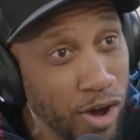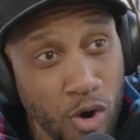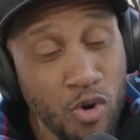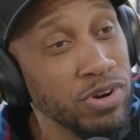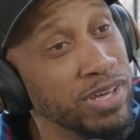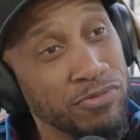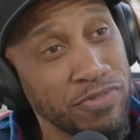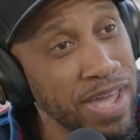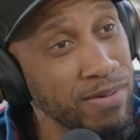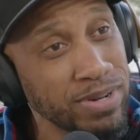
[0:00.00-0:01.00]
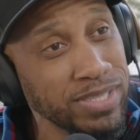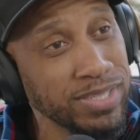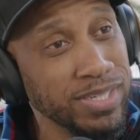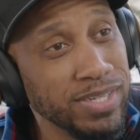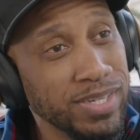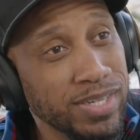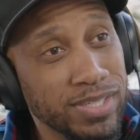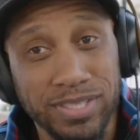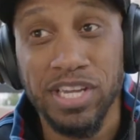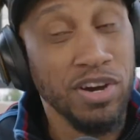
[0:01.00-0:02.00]
a whole nother family.
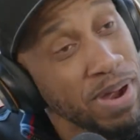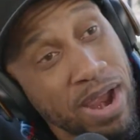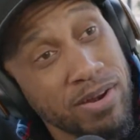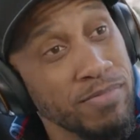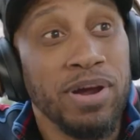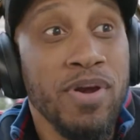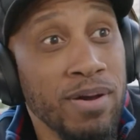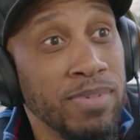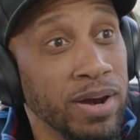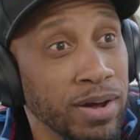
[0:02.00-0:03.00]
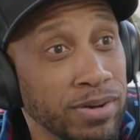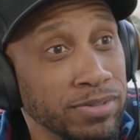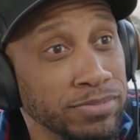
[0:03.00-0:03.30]
Still married to my grandma though.